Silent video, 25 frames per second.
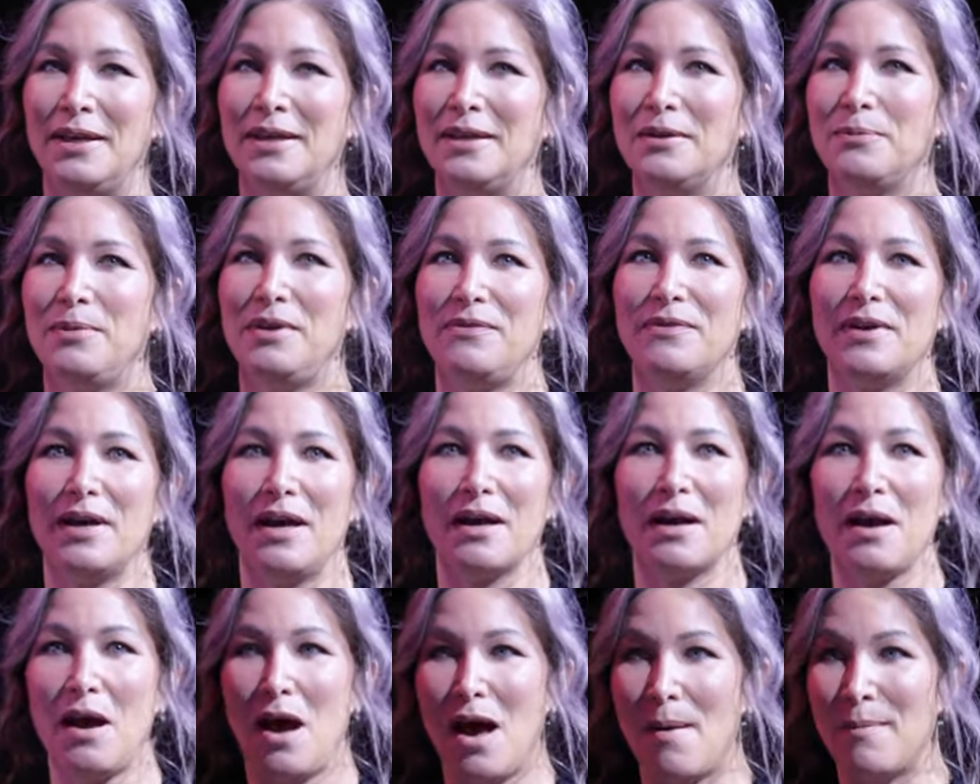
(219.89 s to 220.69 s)
We've got
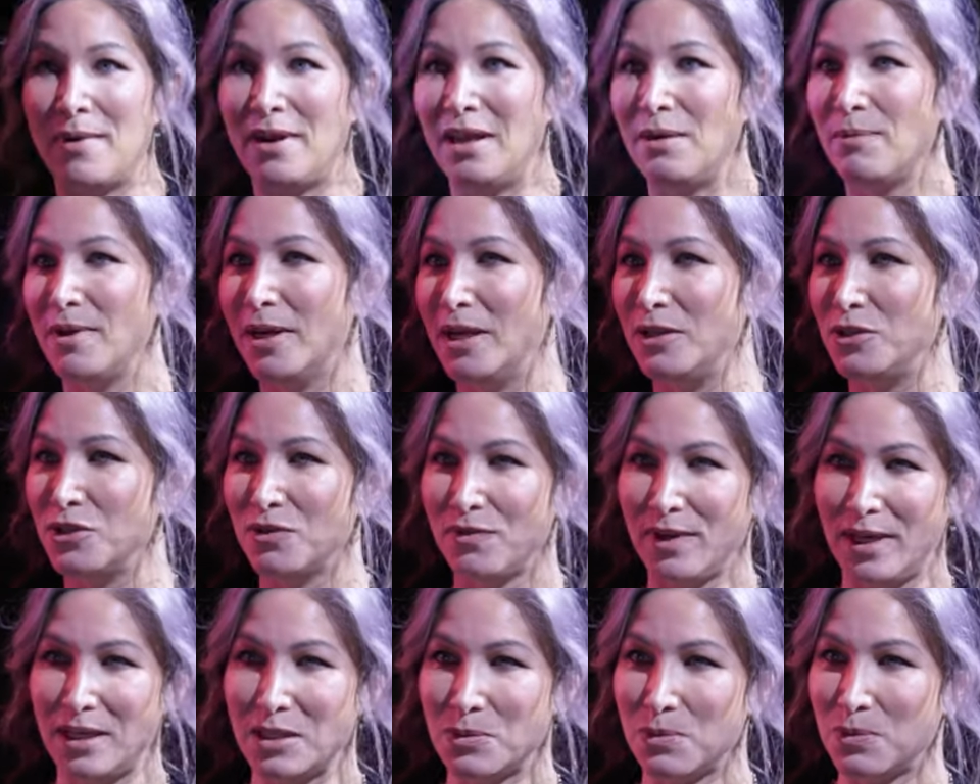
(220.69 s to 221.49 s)
comedy. Ricky
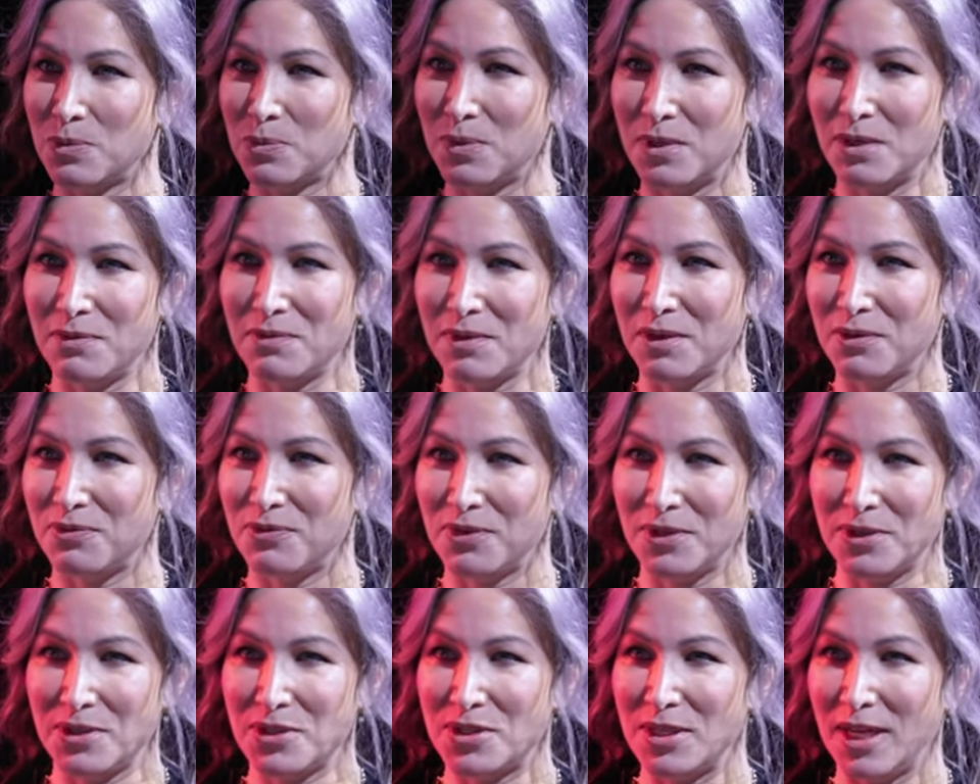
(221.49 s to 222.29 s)
Gervais was one of our
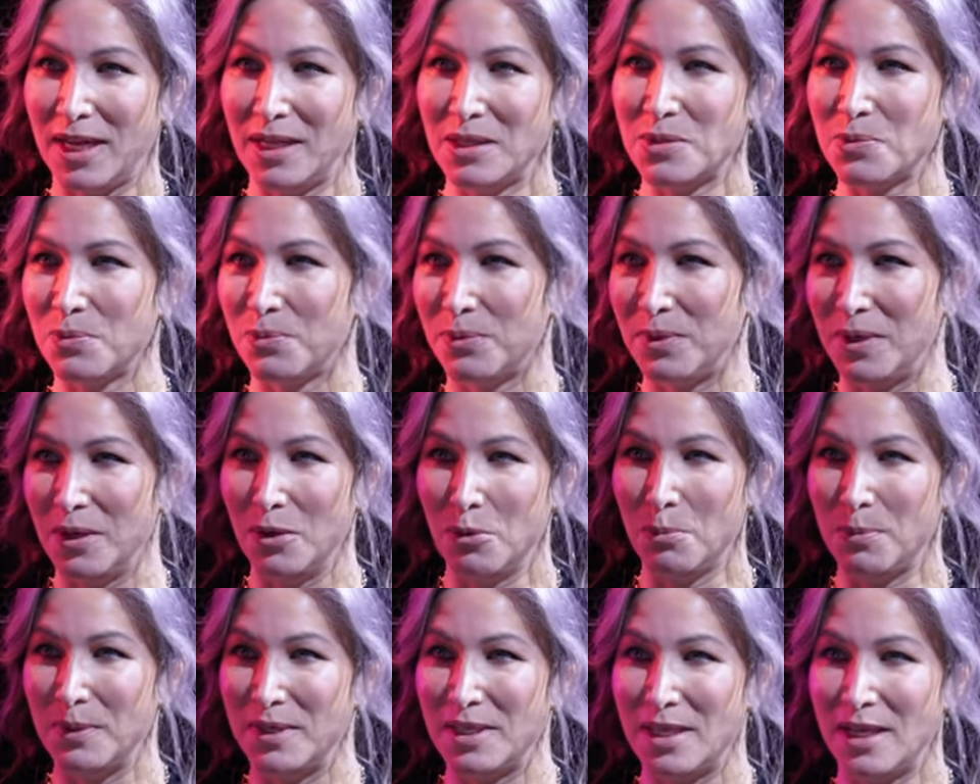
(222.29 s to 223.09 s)
first nights when we
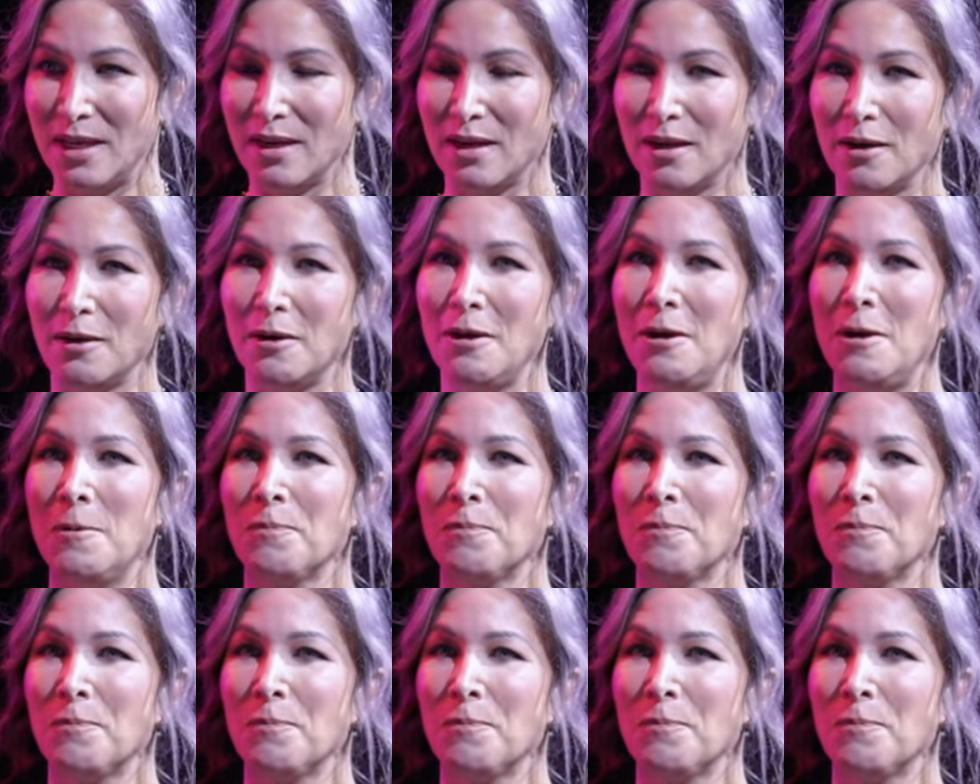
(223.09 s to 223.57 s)
opened here.